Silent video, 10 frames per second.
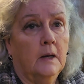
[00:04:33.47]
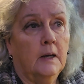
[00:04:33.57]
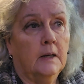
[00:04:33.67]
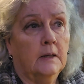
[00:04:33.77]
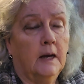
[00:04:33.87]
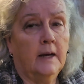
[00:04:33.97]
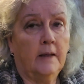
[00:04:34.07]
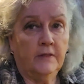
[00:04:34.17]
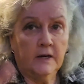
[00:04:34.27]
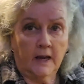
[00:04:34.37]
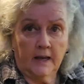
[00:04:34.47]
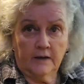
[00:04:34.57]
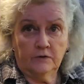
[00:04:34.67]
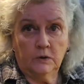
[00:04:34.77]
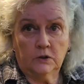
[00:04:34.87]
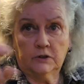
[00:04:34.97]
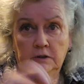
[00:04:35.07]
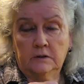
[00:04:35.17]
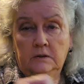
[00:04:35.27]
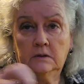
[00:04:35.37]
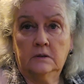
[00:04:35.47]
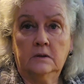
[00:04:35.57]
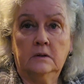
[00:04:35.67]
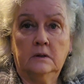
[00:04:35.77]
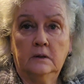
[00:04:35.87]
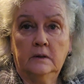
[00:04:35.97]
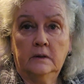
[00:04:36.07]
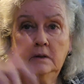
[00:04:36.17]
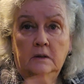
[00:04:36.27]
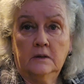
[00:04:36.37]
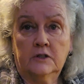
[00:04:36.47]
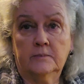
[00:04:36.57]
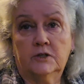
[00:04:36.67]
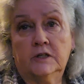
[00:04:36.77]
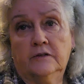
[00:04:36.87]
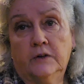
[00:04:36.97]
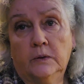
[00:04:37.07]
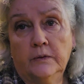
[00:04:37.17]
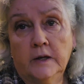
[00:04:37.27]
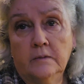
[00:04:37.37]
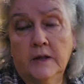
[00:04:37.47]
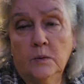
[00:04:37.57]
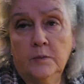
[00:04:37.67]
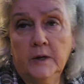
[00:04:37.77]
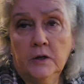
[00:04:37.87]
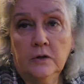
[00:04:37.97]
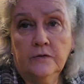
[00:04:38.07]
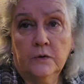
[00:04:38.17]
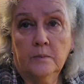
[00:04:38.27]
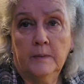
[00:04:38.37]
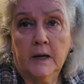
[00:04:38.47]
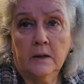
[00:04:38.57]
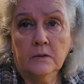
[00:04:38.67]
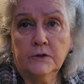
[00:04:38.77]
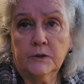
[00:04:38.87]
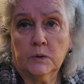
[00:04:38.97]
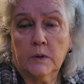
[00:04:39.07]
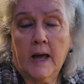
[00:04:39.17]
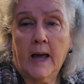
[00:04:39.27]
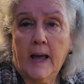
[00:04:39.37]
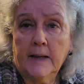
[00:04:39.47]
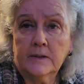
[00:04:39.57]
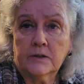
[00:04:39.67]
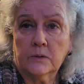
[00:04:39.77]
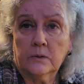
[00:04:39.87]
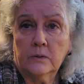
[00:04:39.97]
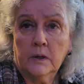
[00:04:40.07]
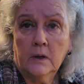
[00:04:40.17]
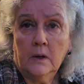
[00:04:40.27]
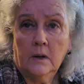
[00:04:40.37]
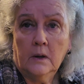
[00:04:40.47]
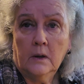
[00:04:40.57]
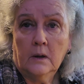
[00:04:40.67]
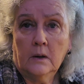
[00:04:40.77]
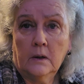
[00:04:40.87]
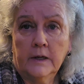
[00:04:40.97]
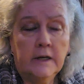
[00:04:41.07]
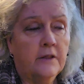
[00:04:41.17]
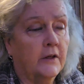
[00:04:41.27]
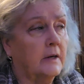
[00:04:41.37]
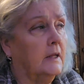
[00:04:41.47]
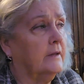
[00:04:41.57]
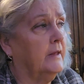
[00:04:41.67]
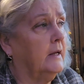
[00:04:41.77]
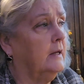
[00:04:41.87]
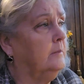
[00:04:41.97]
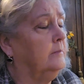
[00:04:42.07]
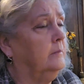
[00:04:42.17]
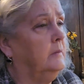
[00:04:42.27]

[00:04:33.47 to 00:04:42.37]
and then I have hooked some stuff on. They would be good for belts or hats or anything like that.